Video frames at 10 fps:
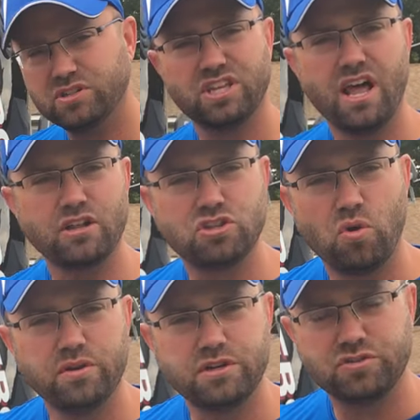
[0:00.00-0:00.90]
puts a lot of
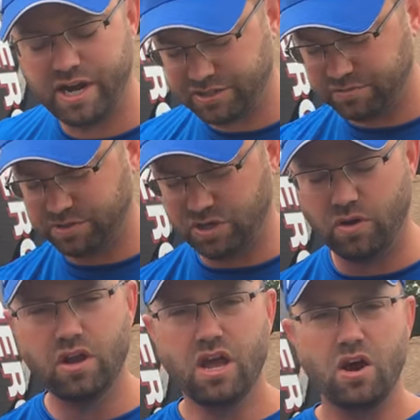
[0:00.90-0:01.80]
toll on your transom.
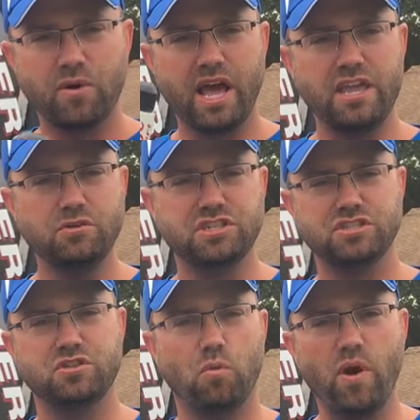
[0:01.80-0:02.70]
So what I use
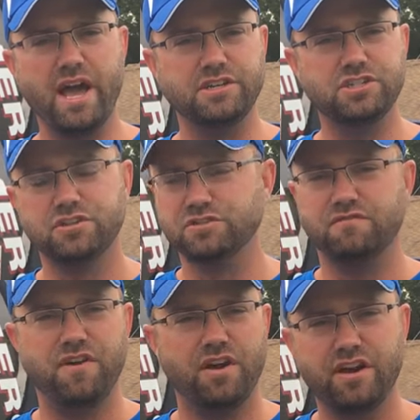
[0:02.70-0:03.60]
is the wedge. There's
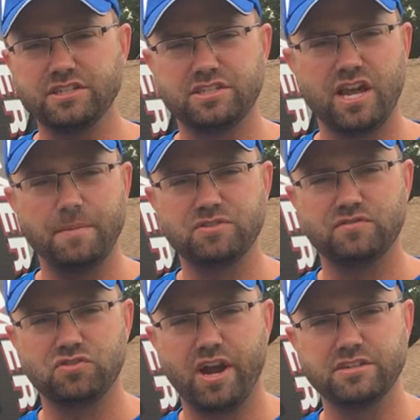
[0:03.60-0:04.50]
various types
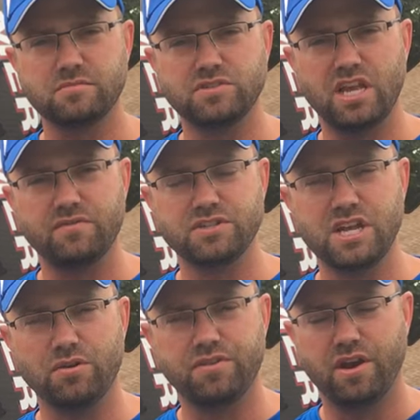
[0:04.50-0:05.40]
of transom savers
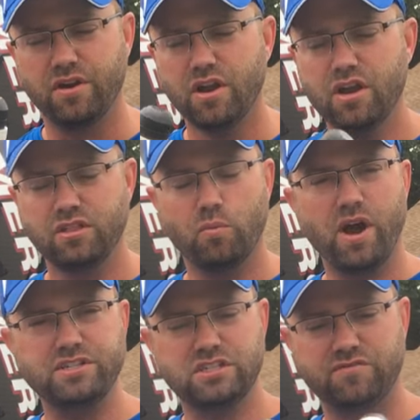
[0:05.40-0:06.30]
out there. The
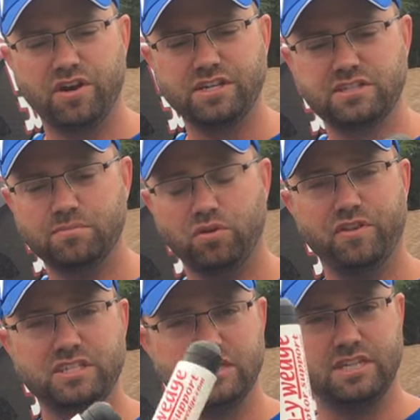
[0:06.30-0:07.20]
wedge is very simple.
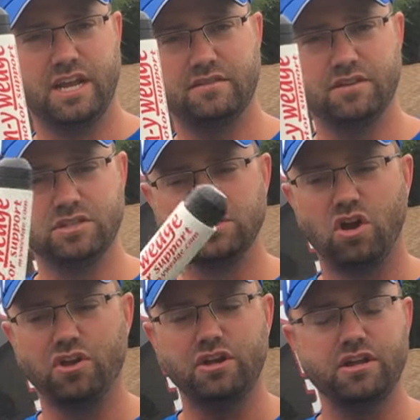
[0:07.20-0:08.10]
This is it. This is
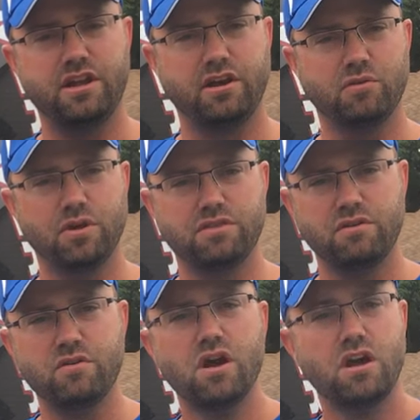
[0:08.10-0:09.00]
all you need to carry with
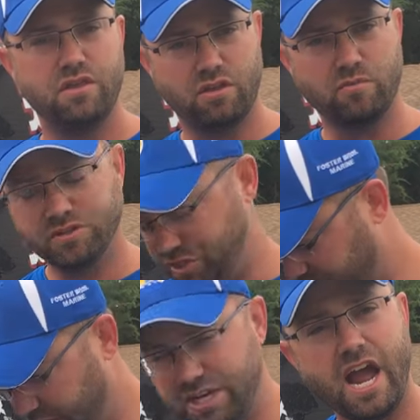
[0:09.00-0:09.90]
you. The other ones
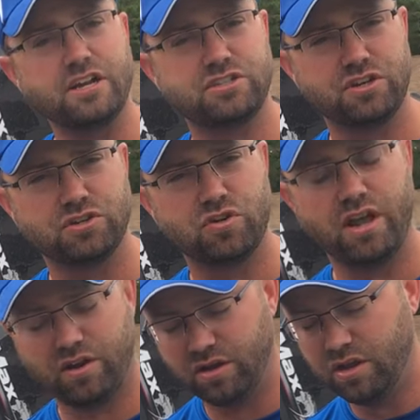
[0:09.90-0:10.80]
you can attach to your
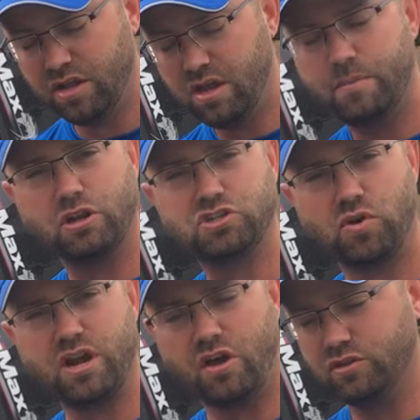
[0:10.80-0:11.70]
trailer, but I'll
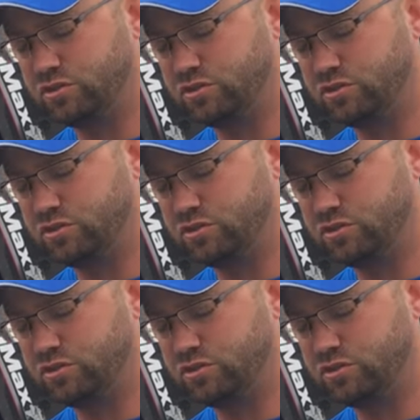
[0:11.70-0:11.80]
show you how